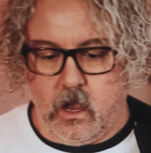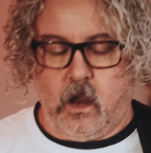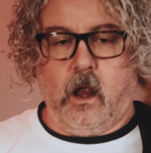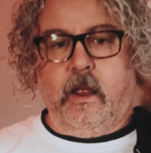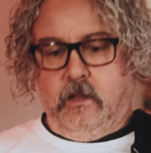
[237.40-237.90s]

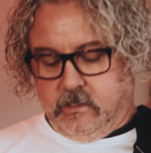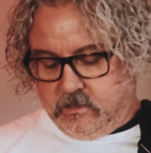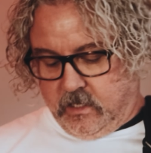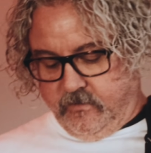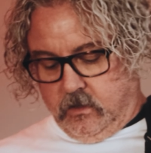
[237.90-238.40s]
All right,
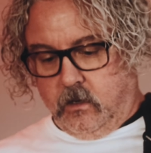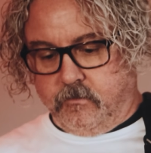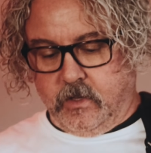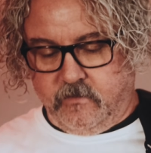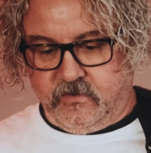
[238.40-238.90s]
let's give a little
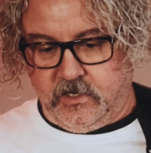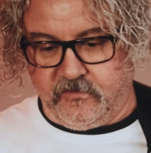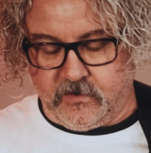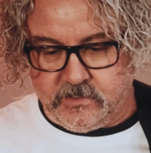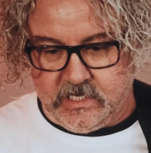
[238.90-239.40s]
bit of a
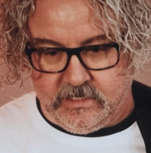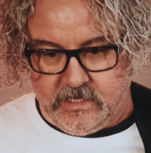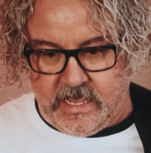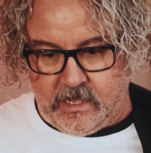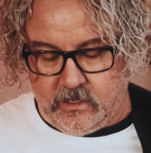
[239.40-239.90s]
difference on
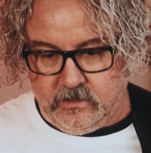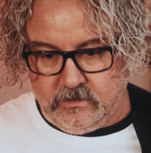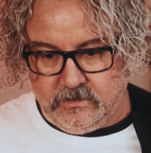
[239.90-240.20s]
that.